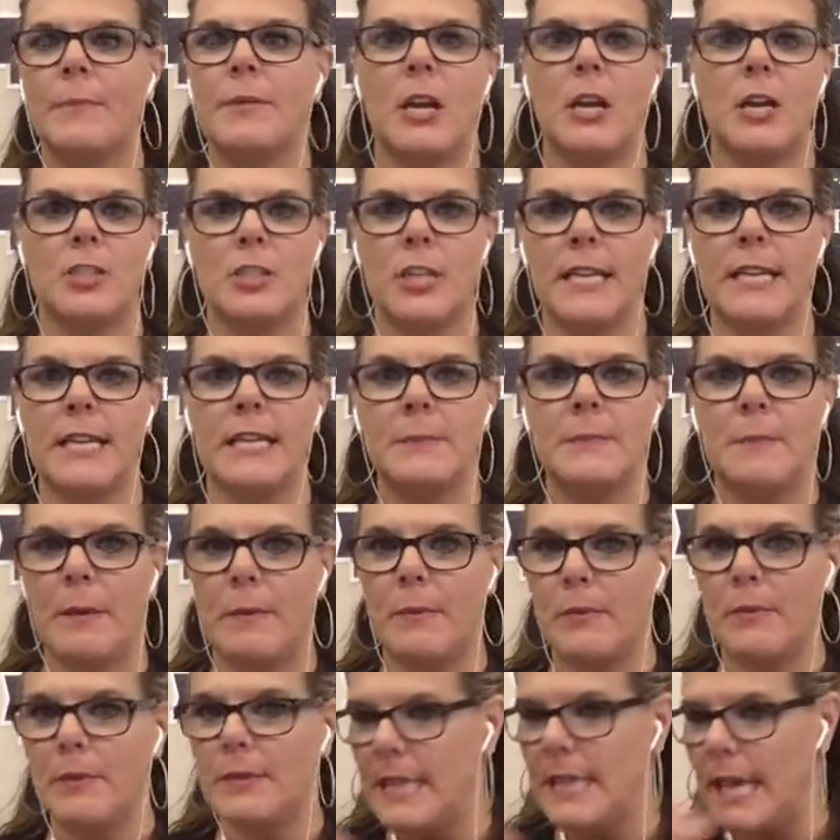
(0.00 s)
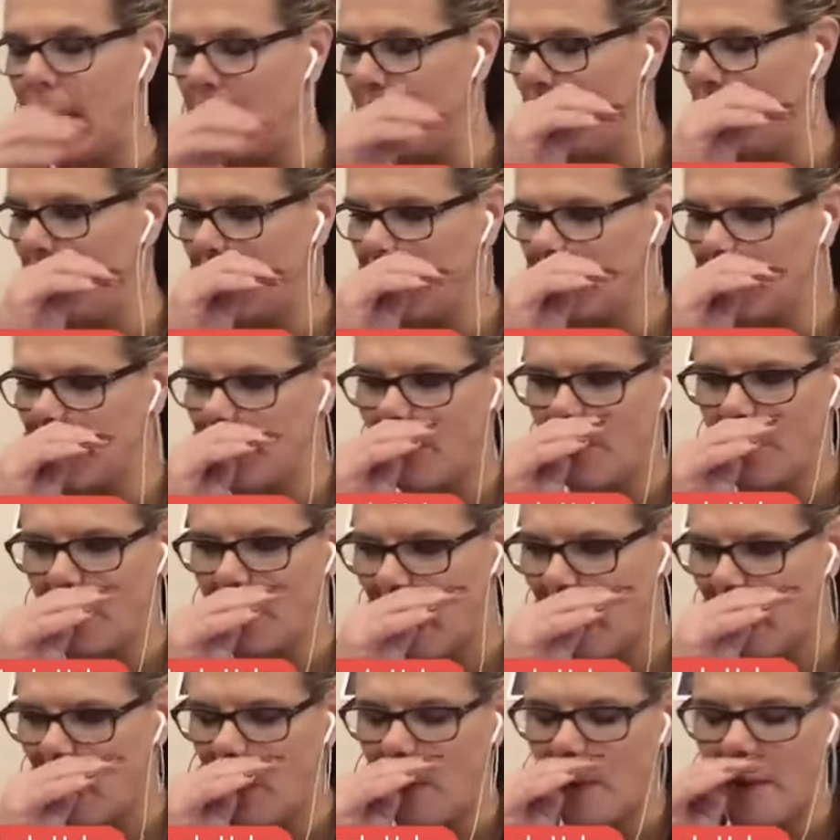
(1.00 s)
gosh i guess maybe it was eight weeks ago
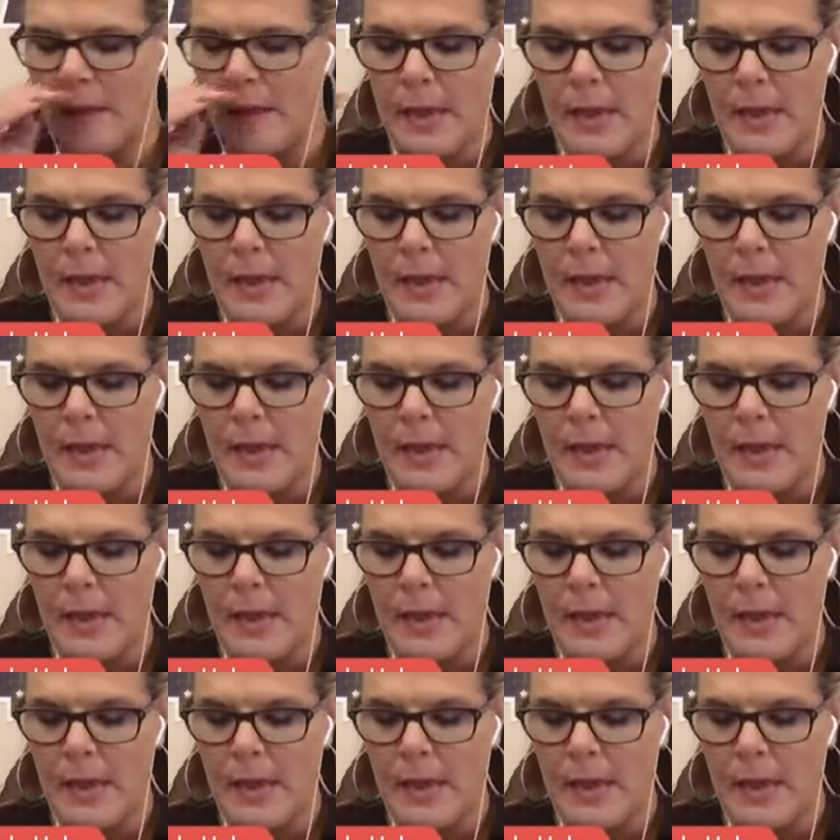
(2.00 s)
now